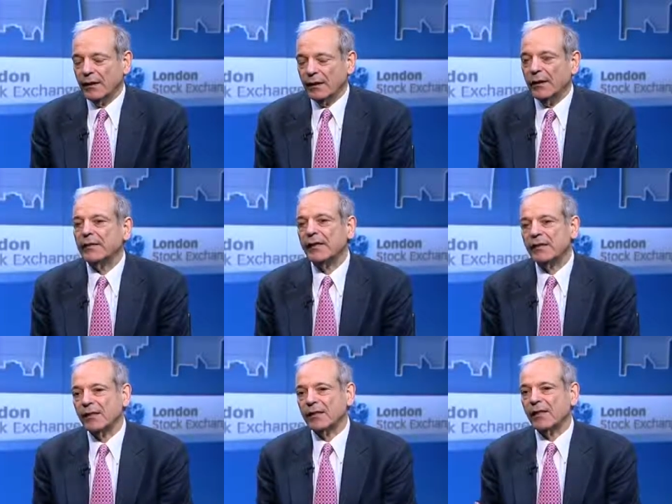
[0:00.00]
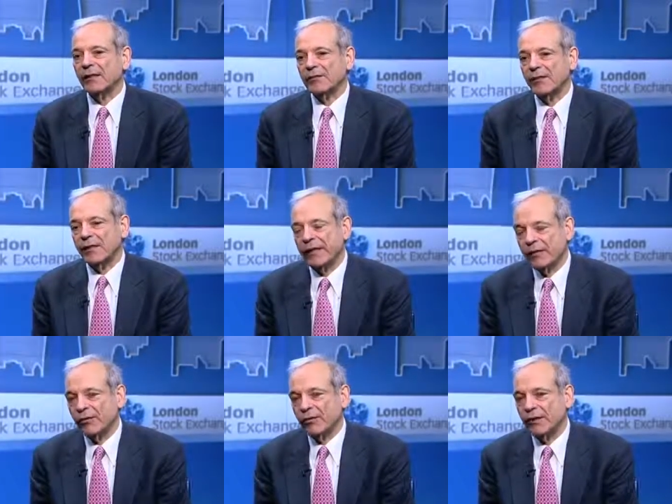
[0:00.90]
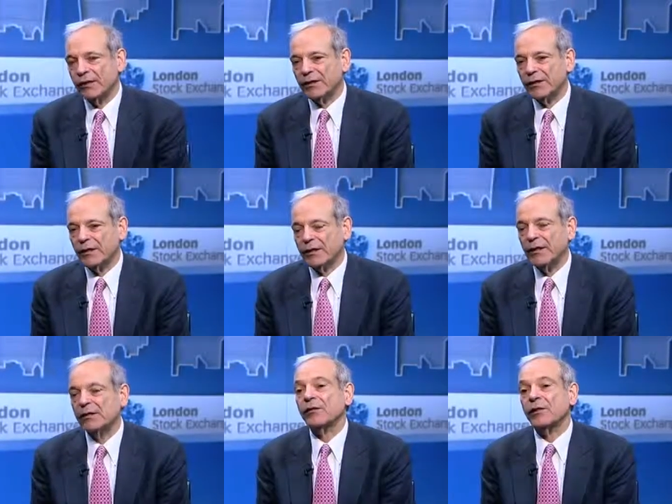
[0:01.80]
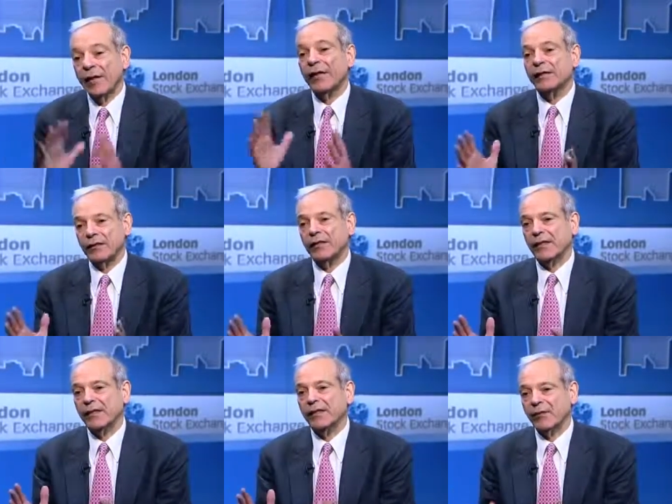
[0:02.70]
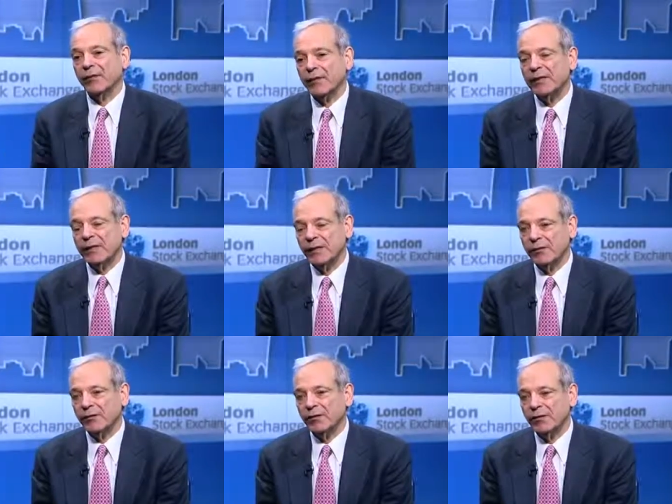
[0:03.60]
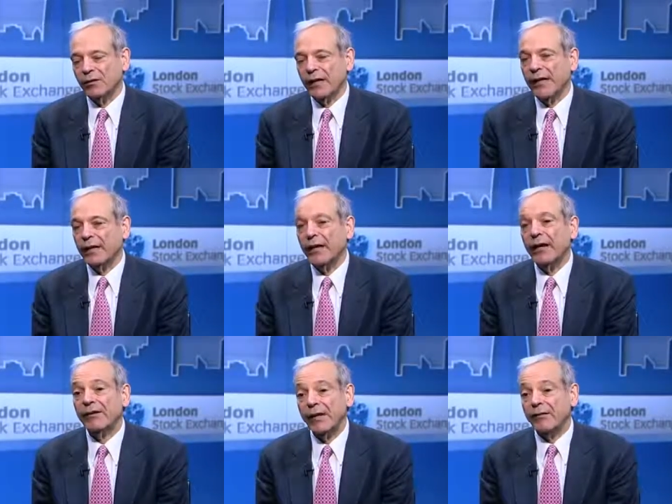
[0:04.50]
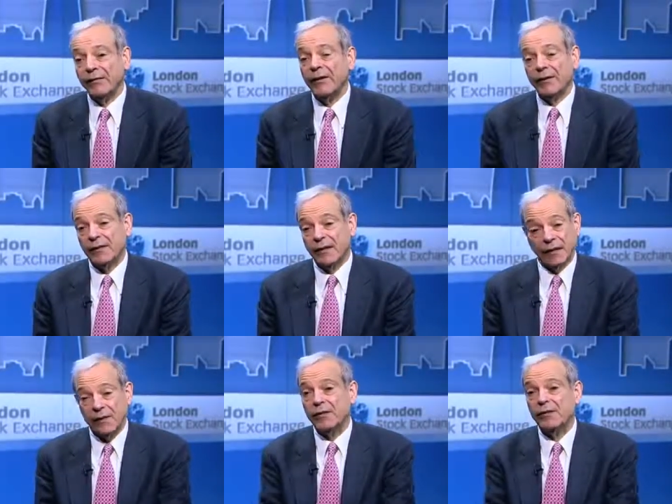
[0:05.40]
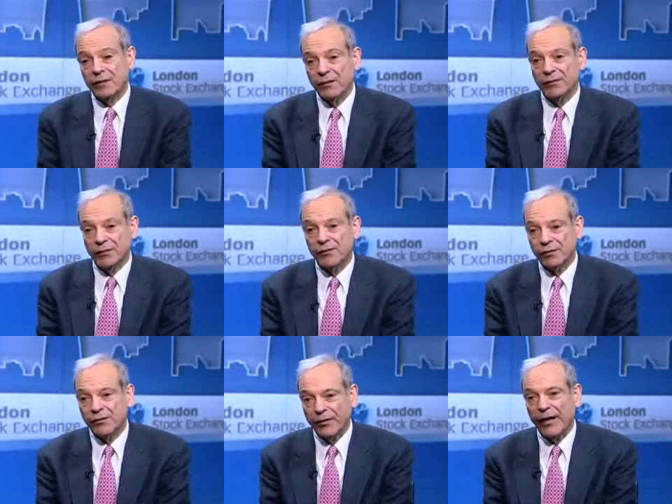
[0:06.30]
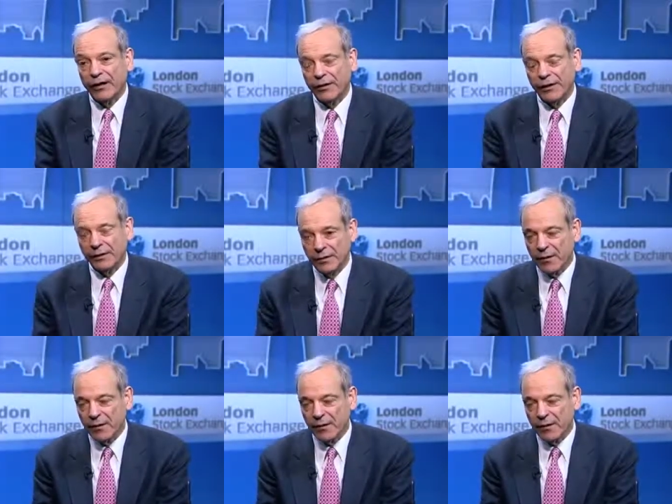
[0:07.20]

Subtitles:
Yes, that's a very good question. The sort of legacy of the business school and how that affects our current and future strategy.